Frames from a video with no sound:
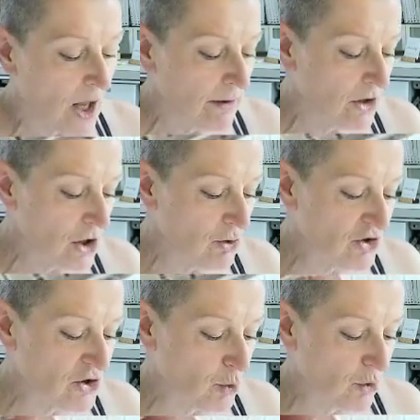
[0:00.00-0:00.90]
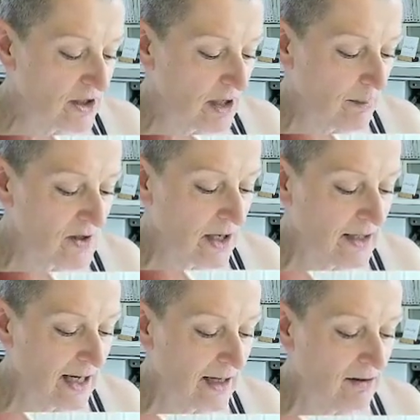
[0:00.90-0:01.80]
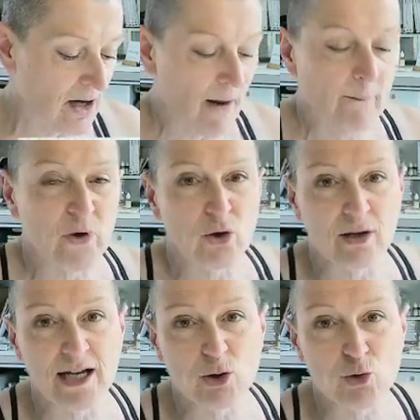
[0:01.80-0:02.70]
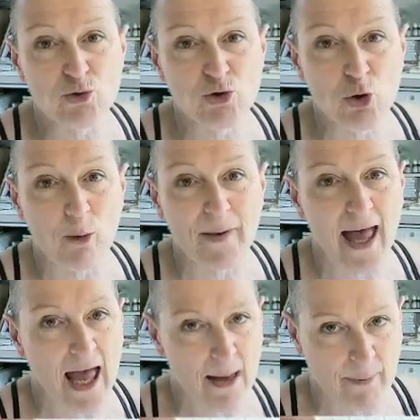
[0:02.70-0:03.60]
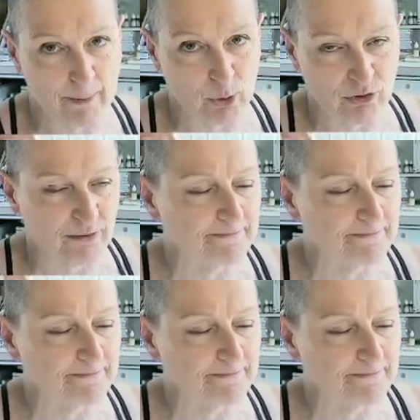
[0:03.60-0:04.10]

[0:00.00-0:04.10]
that you store it upside down, purely to stop air bubbles.